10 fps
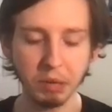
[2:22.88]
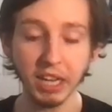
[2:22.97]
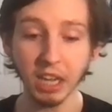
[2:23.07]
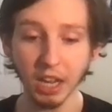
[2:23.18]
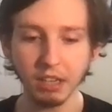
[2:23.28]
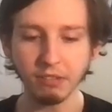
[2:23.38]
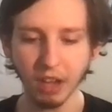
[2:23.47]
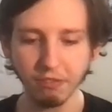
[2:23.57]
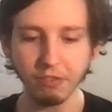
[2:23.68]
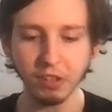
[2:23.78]
but I
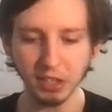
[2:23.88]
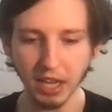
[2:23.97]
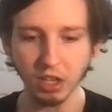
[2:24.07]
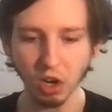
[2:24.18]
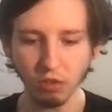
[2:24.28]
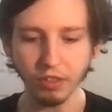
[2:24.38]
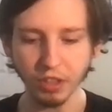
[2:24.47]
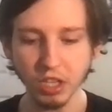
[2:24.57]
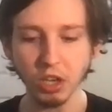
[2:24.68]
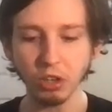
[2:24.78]
feel like over the
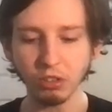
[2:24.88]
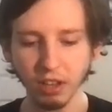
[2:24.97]
years